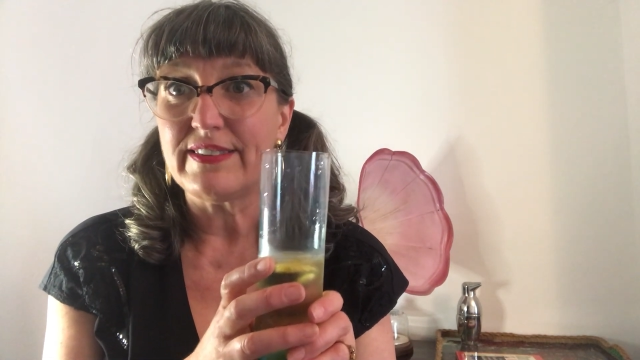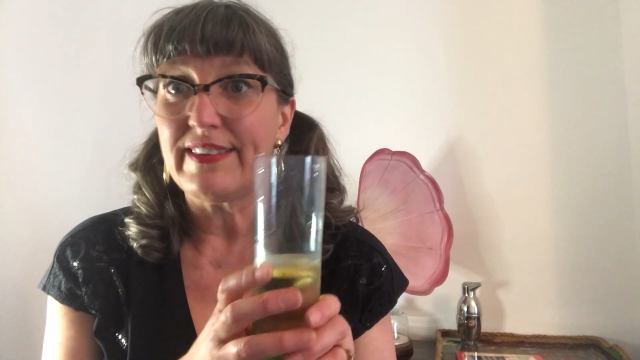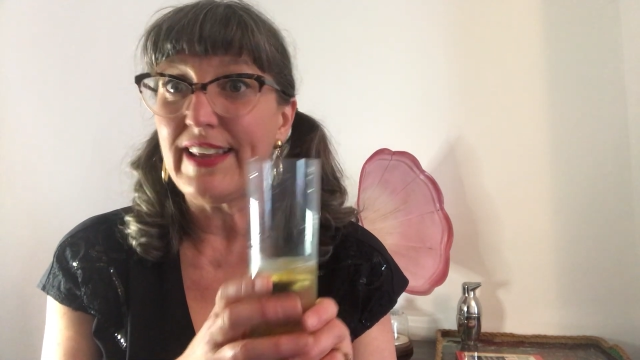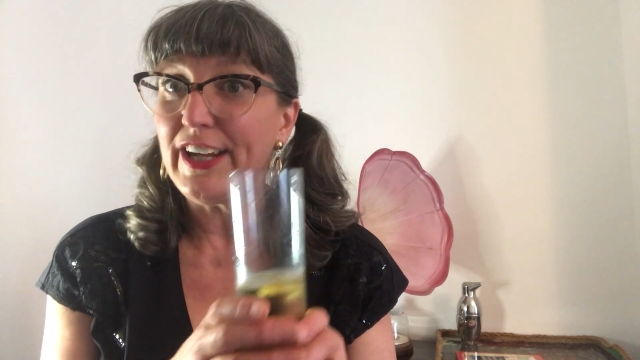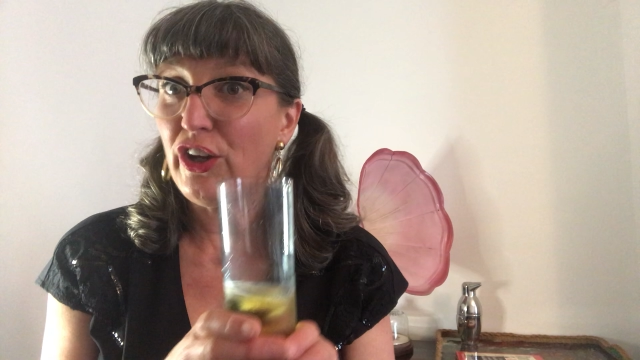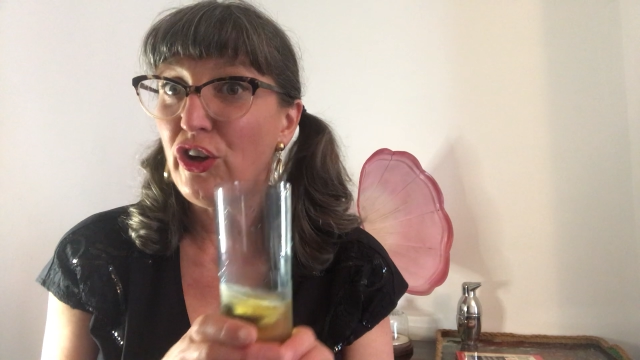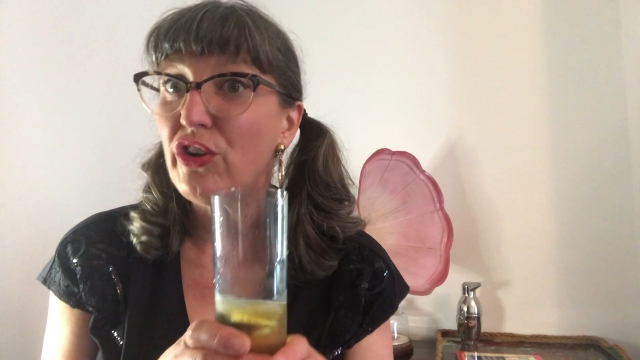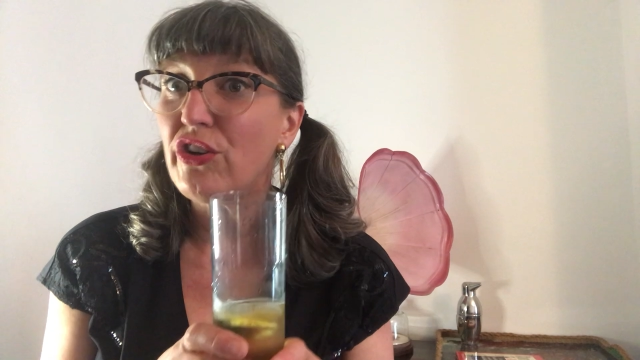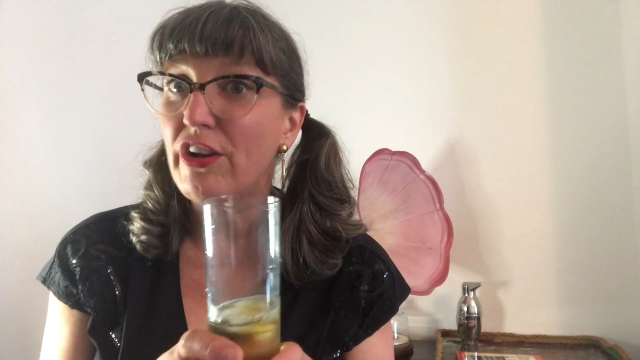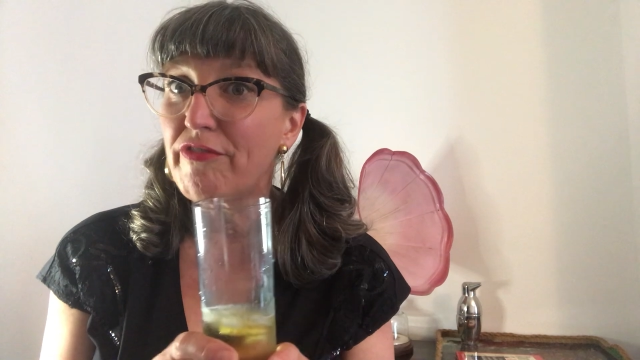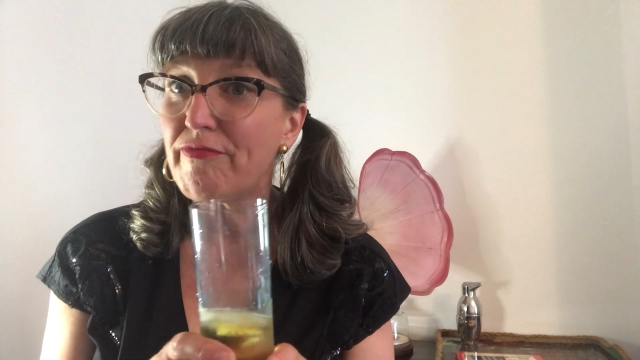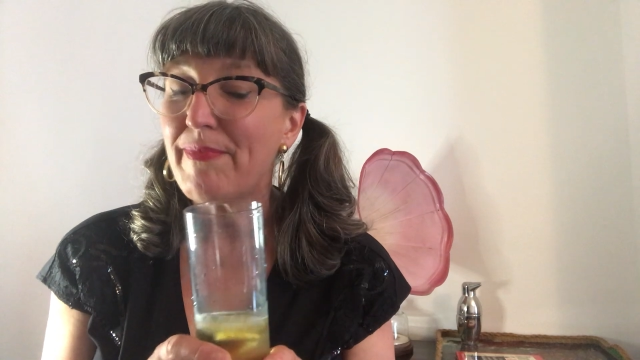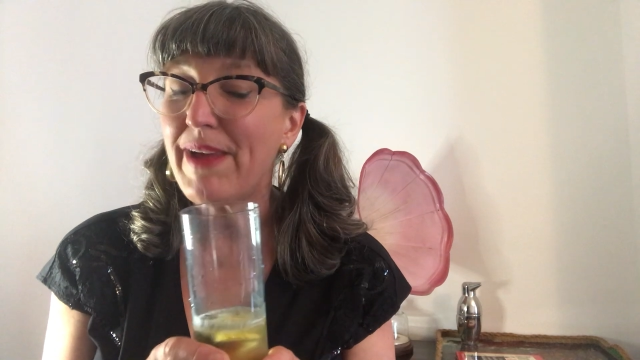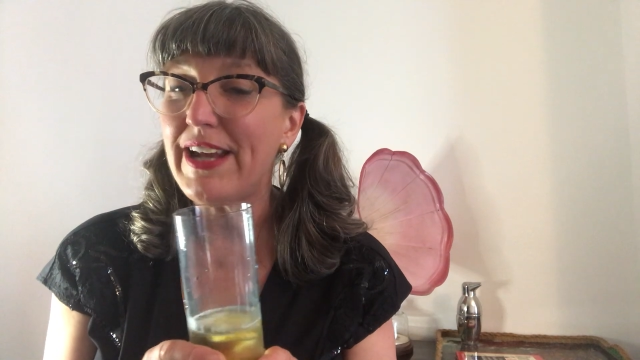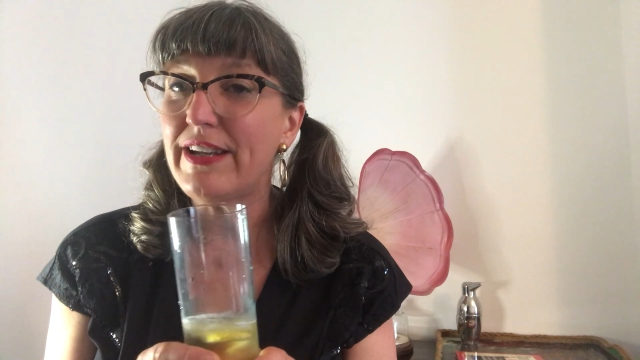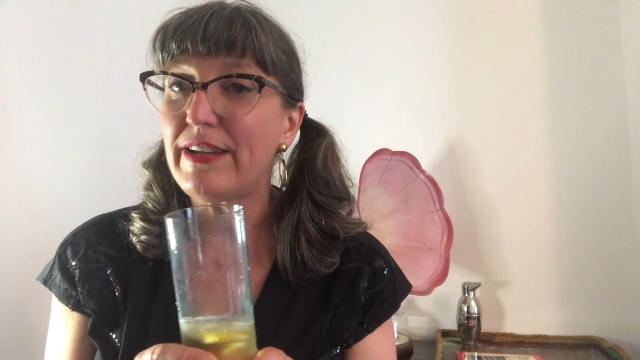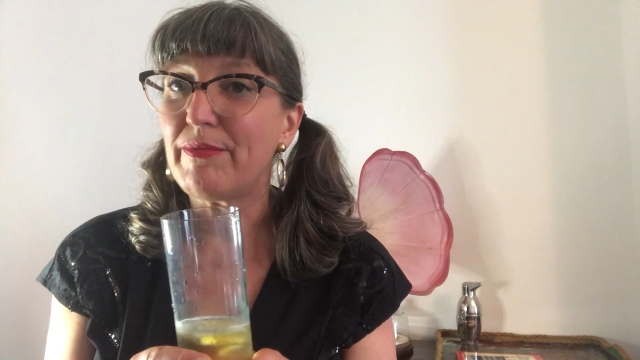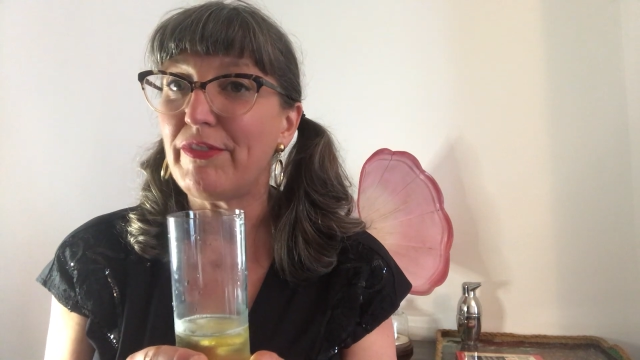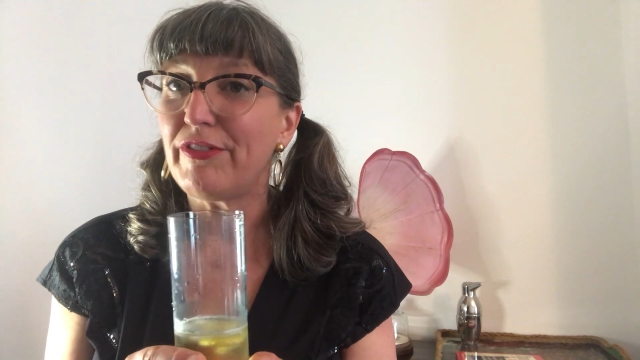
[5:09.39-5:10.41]
They're good, I've
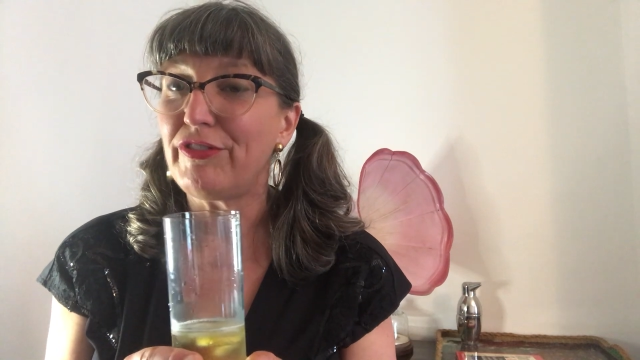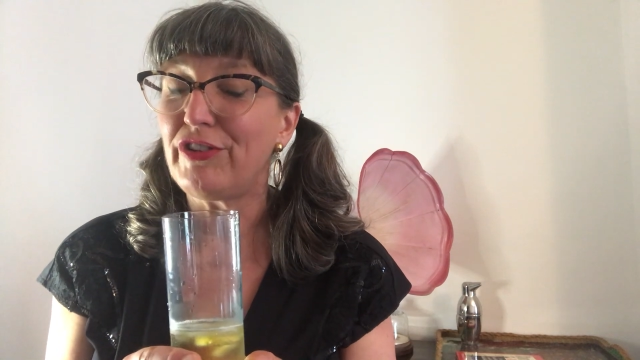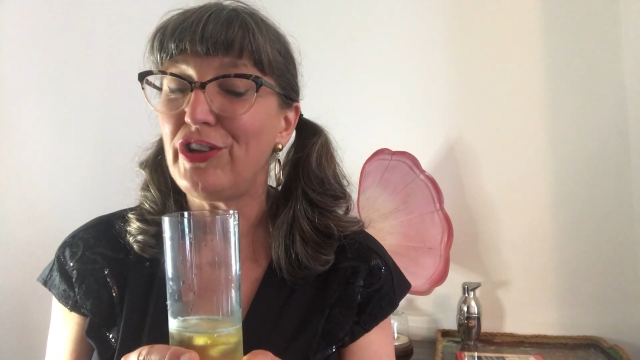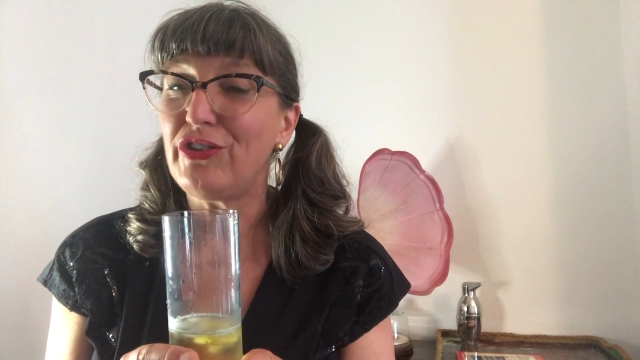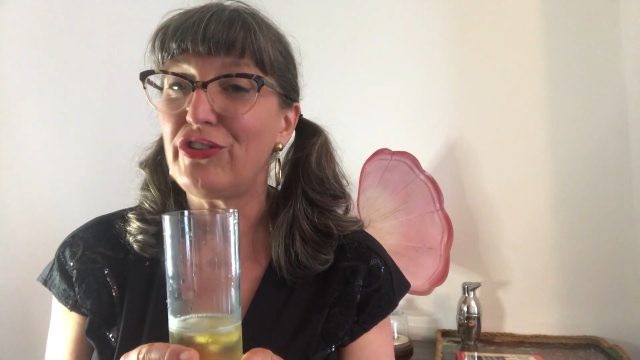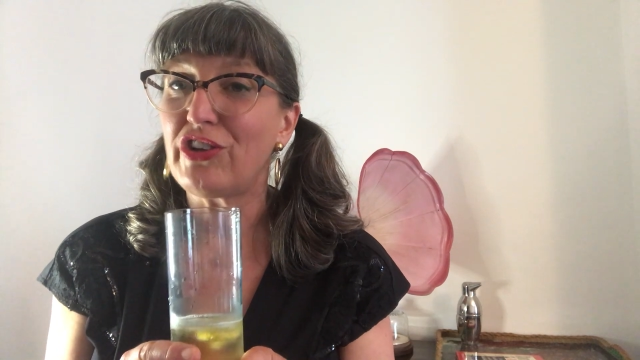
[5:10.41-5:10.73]
made them a few